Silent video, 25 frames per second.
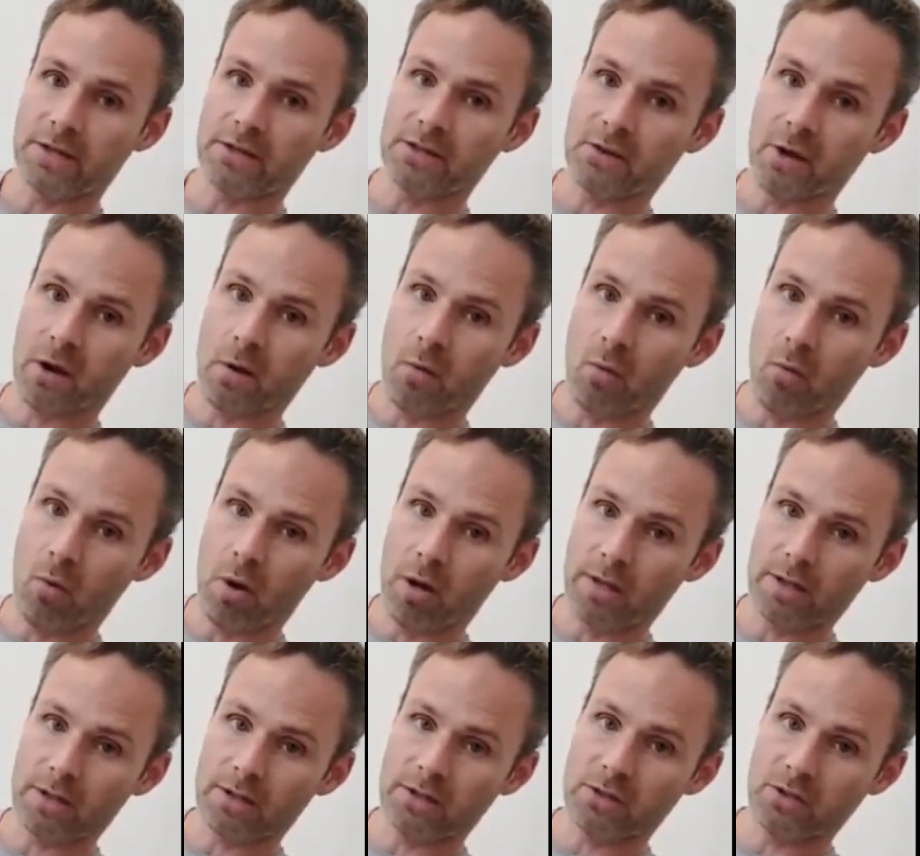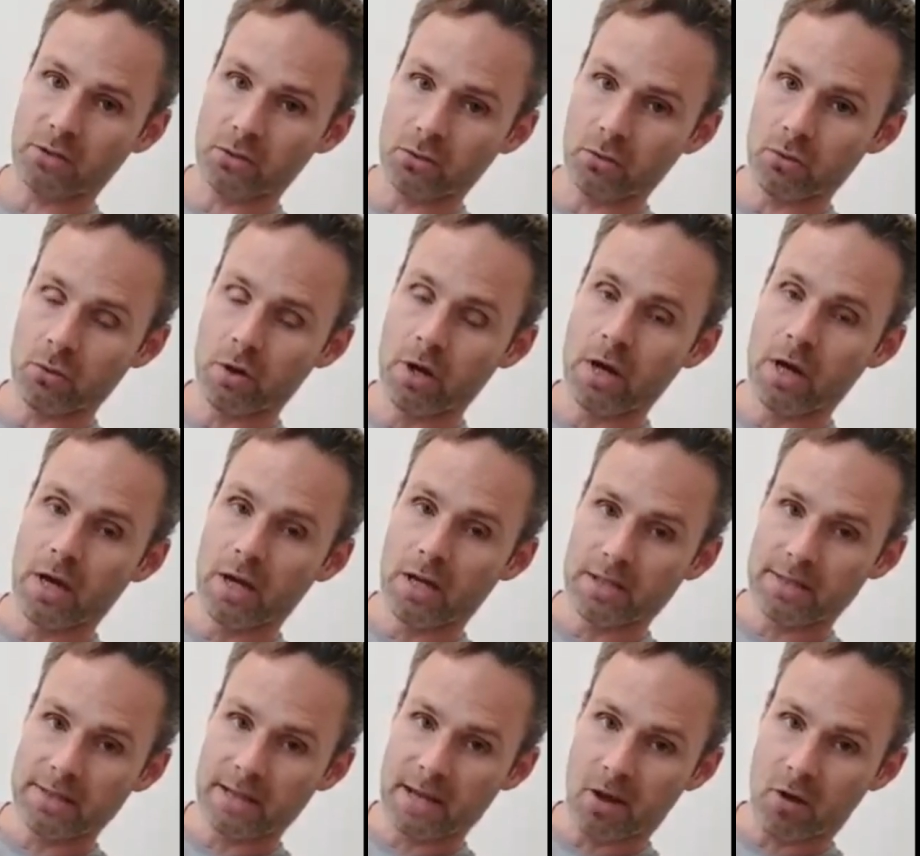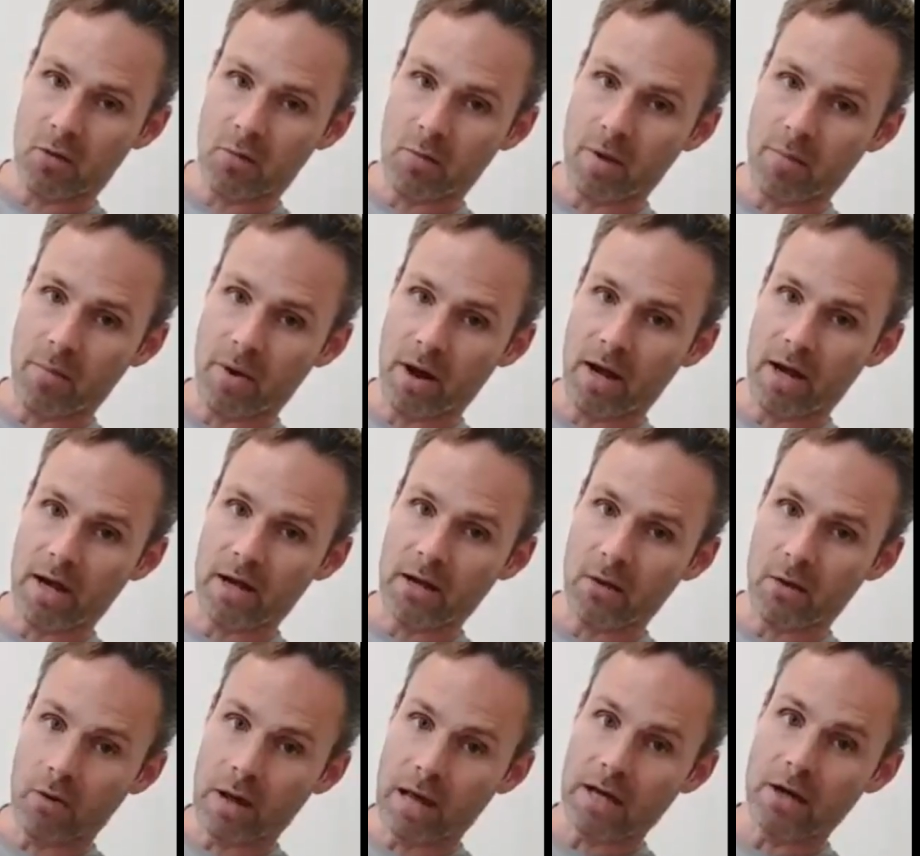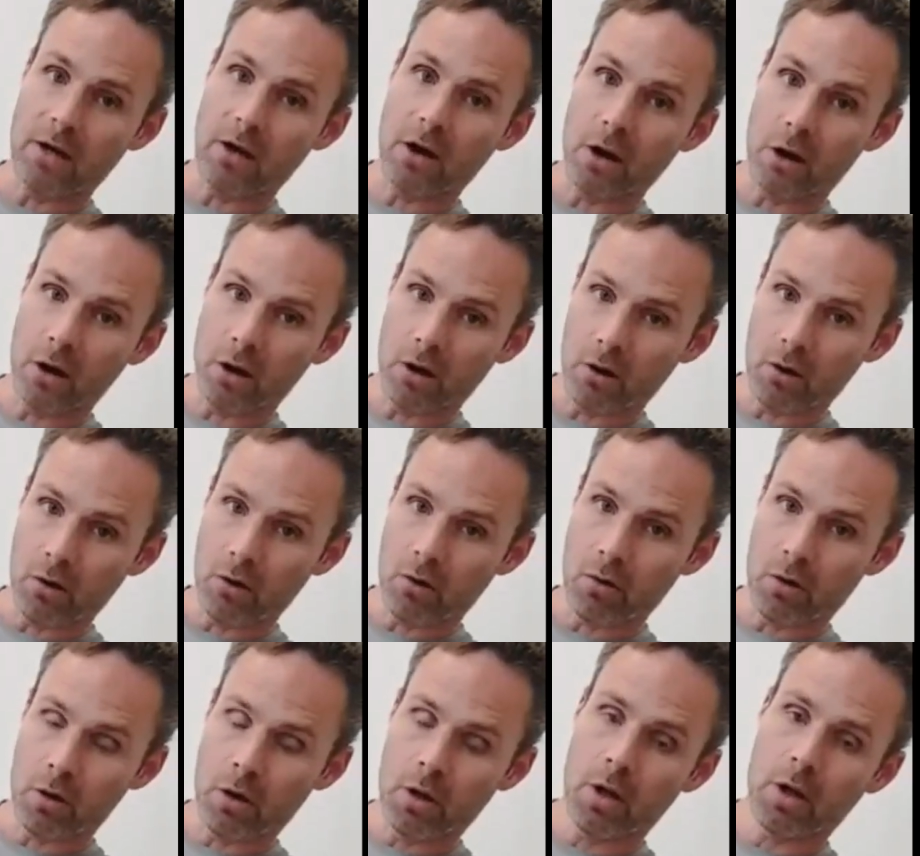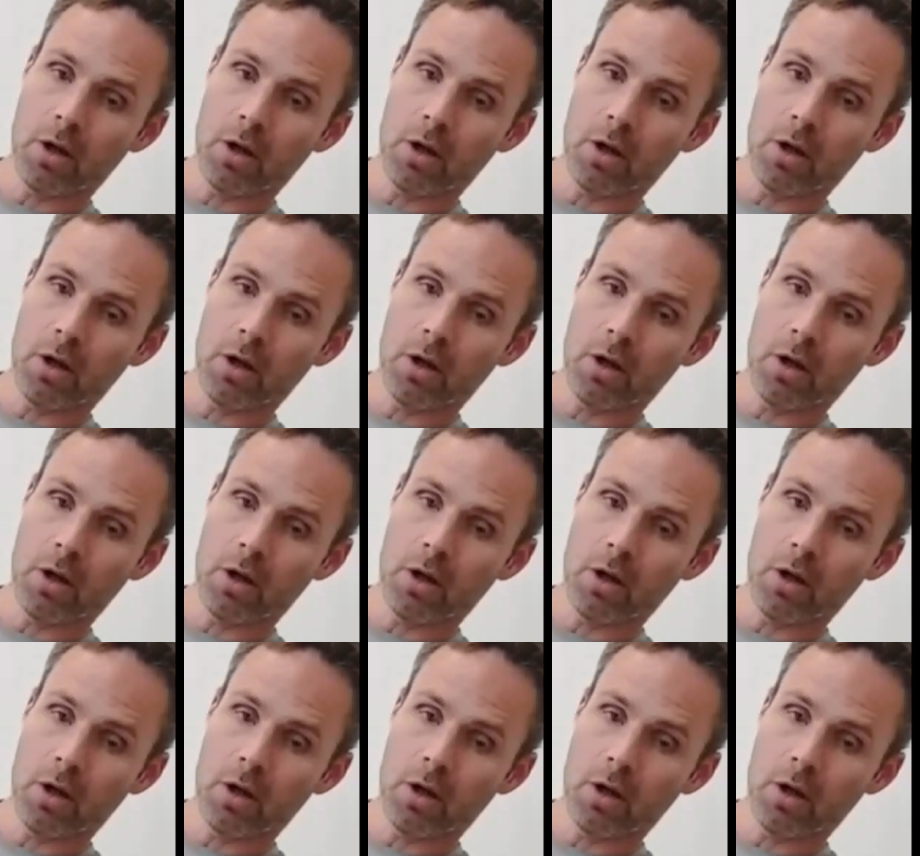So I want to tell my body to let go.